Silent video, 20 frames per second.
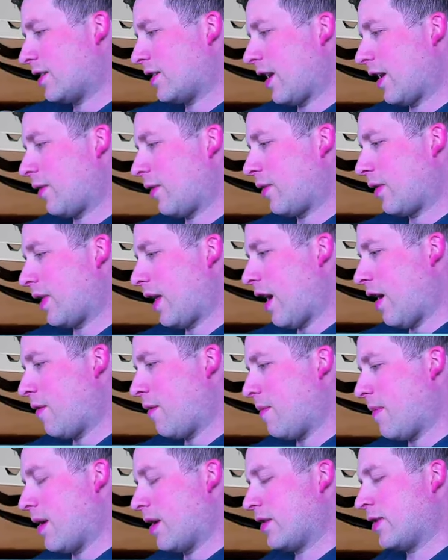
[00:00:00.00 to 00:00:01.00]
like with how
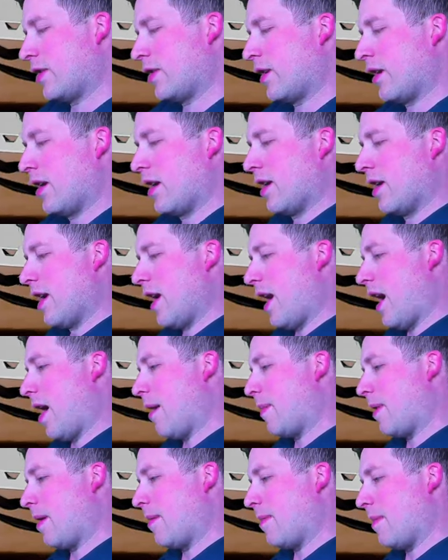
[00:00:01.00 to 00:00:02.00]
much, how
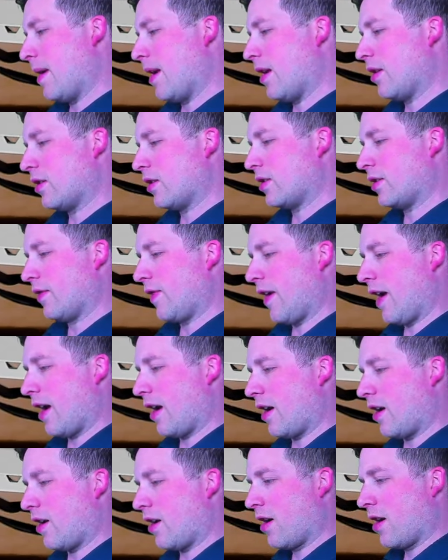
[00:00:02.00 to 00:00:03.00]
many meters of
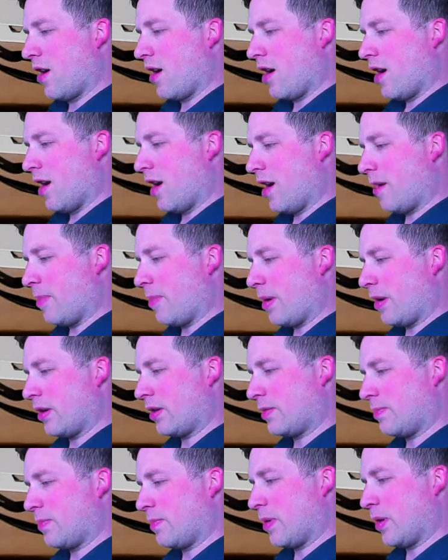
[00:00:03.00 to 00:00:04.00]
air are
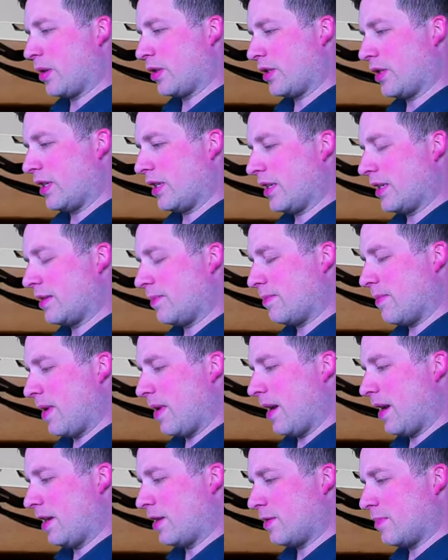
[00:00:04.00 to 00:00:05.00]
per pushed each
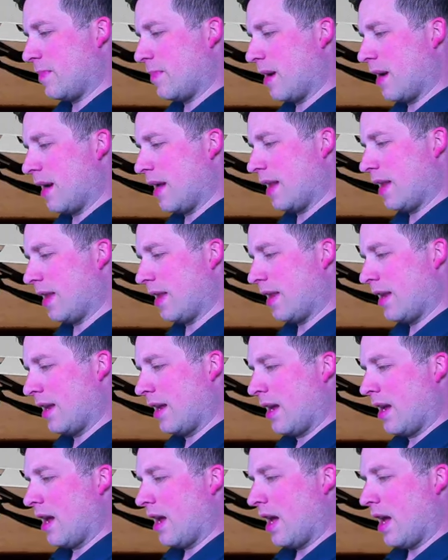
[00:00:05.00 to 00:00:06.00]
each minute.
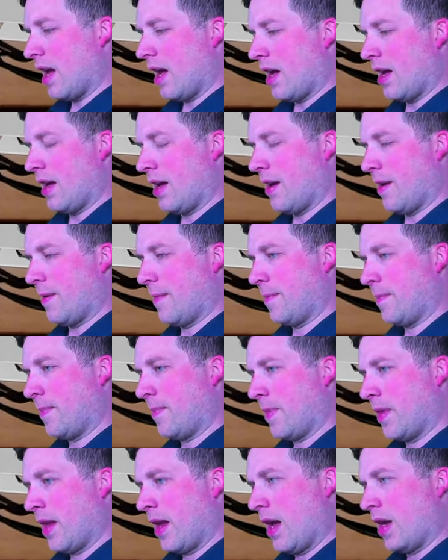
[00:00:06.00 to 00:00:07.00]
Um,
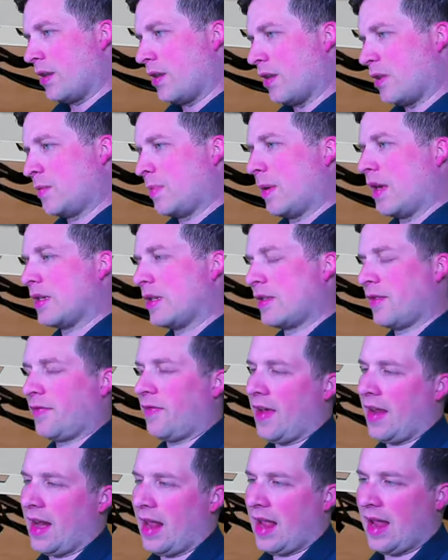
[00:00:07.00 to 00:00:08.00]
just because a
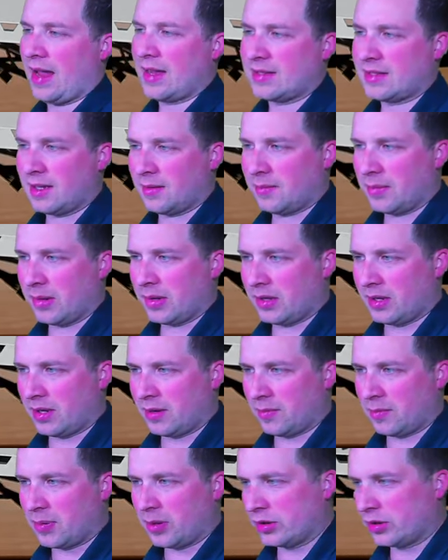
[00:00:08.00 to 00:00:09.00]
fan has the ability
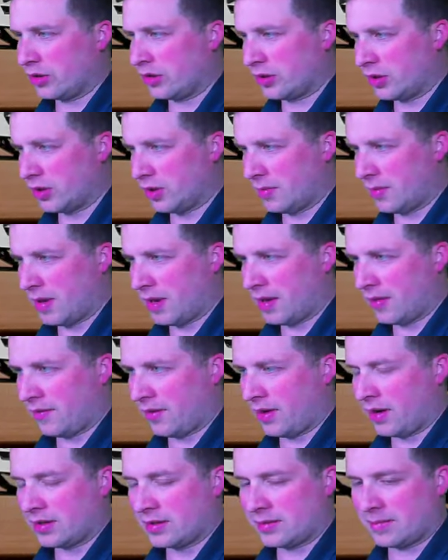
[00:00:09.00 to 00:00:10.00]
to push a certain amount of
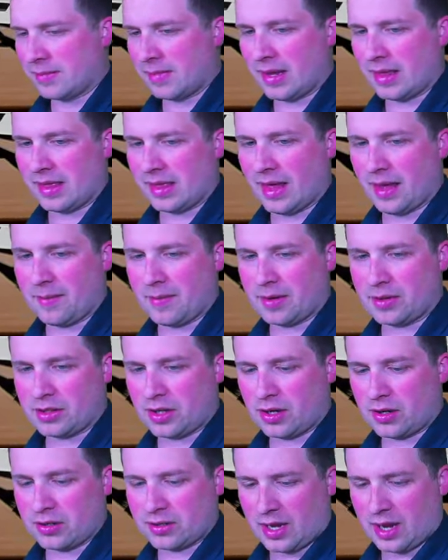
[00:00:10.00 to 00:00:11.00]
air doesn't mean that much
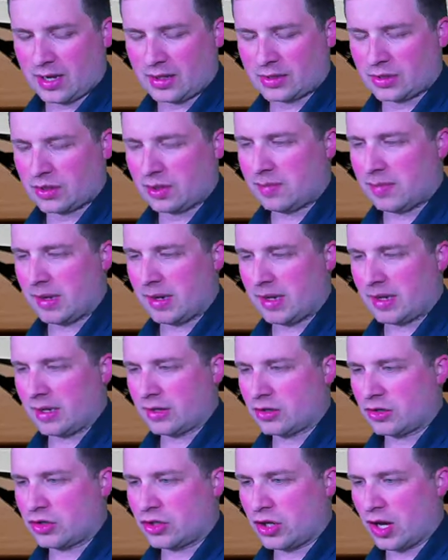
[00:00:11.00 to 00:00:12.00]
air is actually being
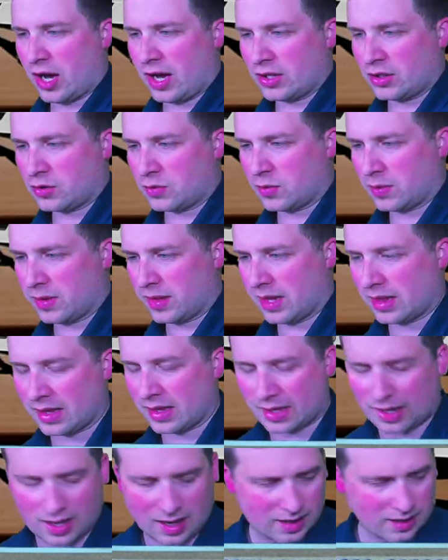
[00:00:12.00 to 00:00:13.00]
exchanged within
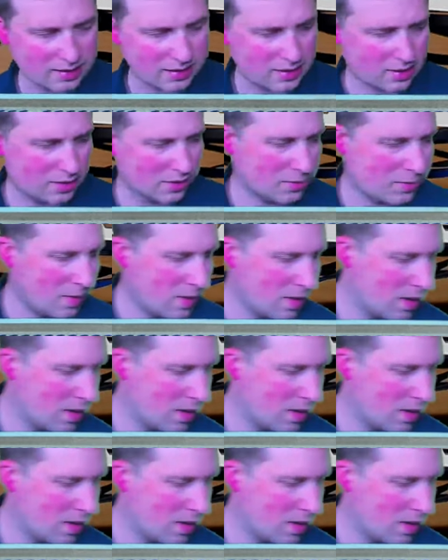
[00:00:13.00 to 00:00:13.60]
the case. I just want